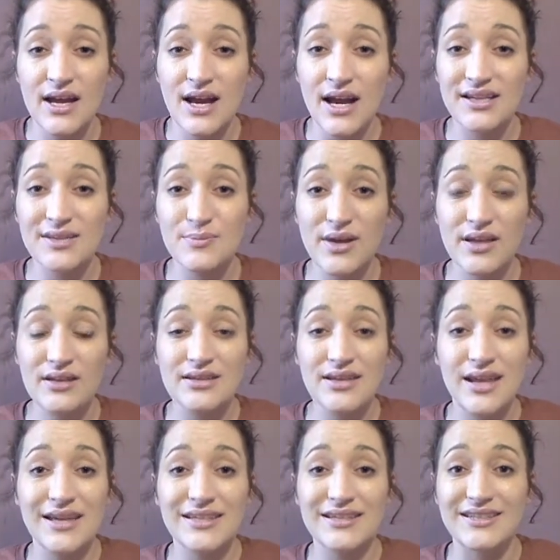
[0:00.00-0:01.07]
I spent
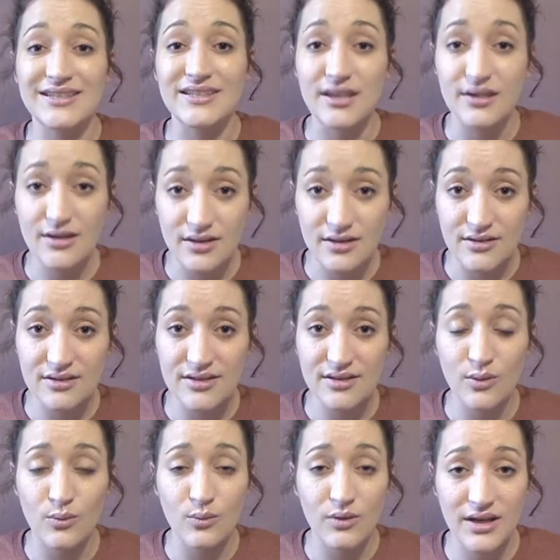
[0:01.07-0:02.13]
years
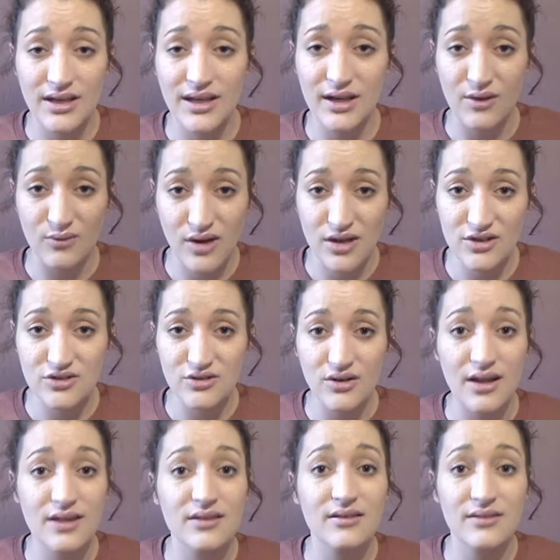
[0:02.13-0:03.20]
working in a
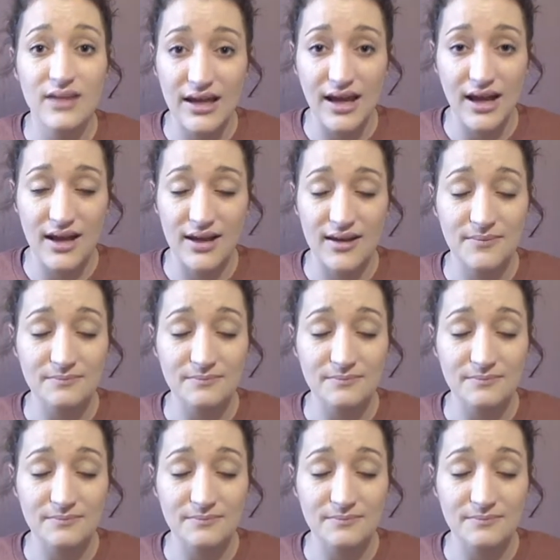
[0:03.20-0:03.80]
restaurant, like I